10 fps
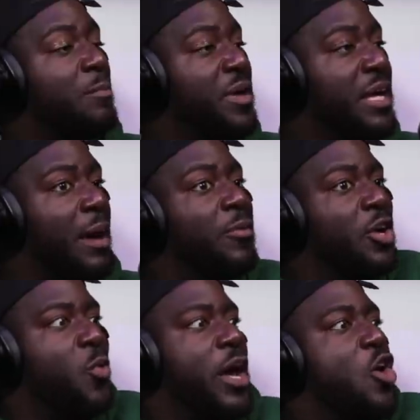I'm big, I'm
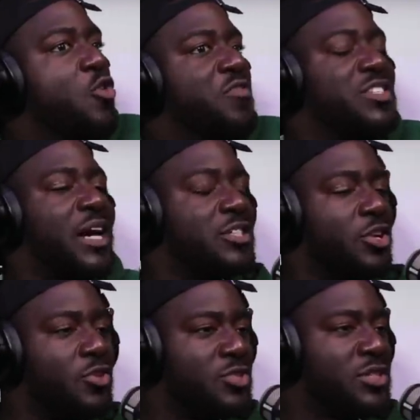going to wear
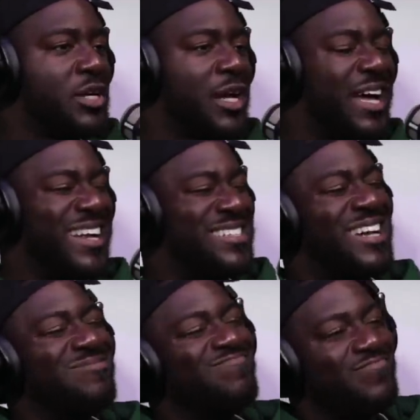oversized clothes. And it's
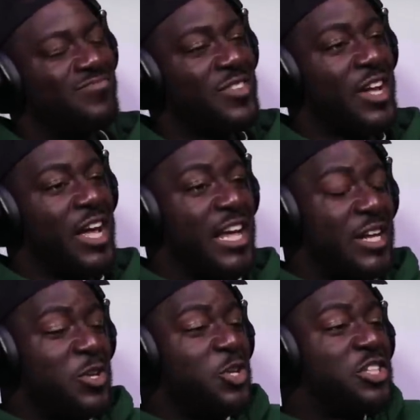like, when
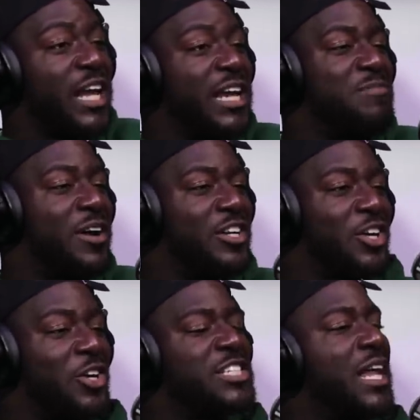you take them out
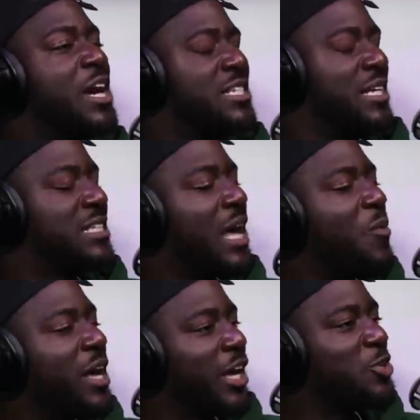of the clothes, it's
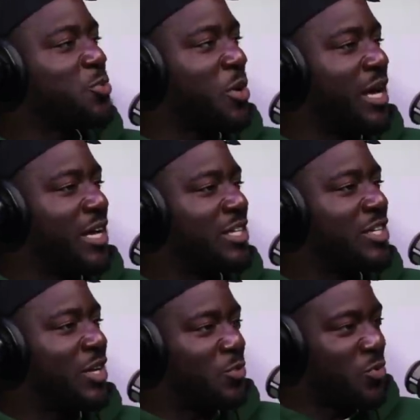like when girls wear,
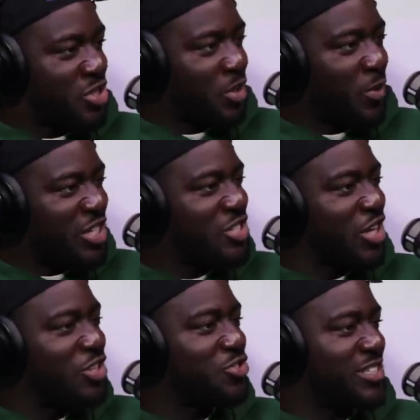when it's
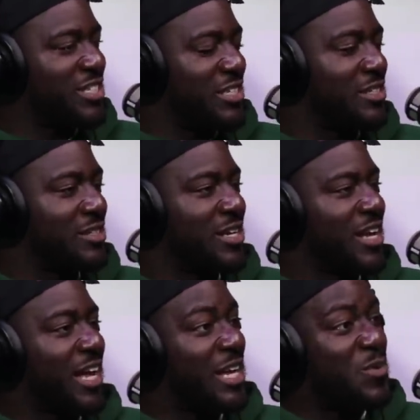sundress season.
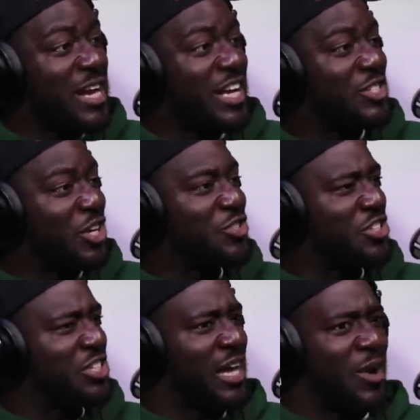And they wear that
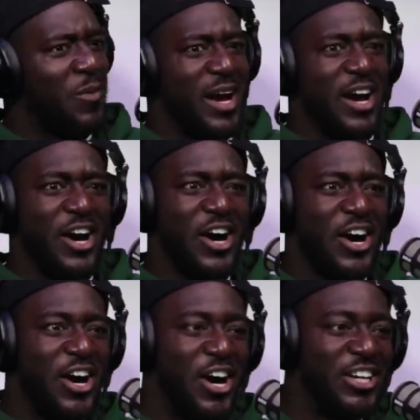sundress. Maxi, like, wear, maxi dress.
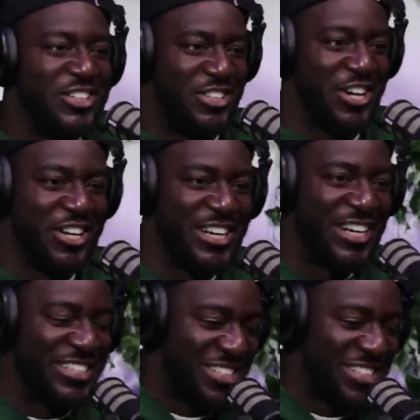Oh, Donna.